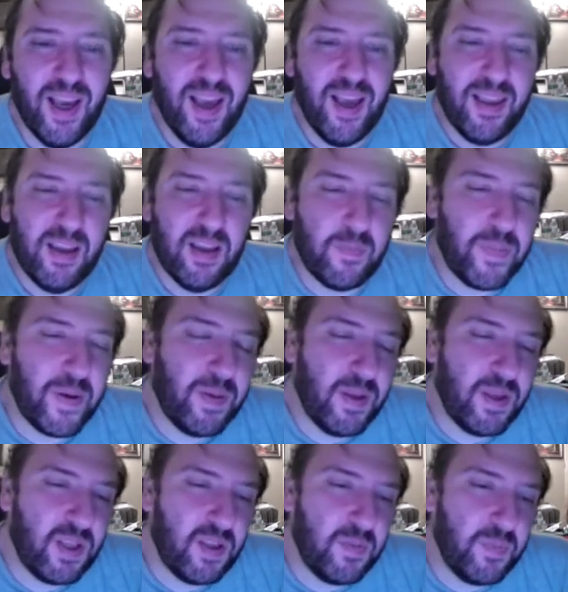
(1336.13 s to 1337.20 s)
You compare
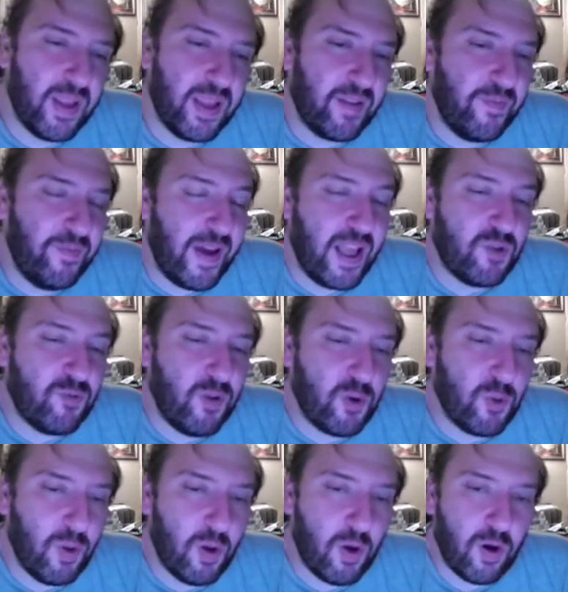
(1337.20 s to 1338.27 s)
this to something like Advanced
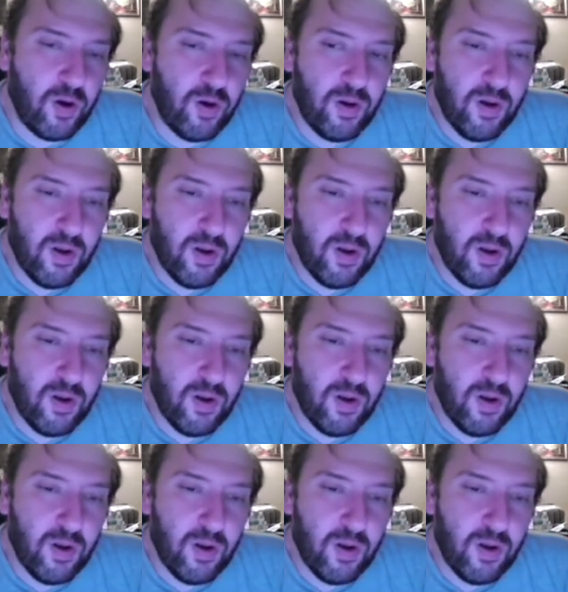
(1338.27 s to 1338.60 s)
Ritual Art.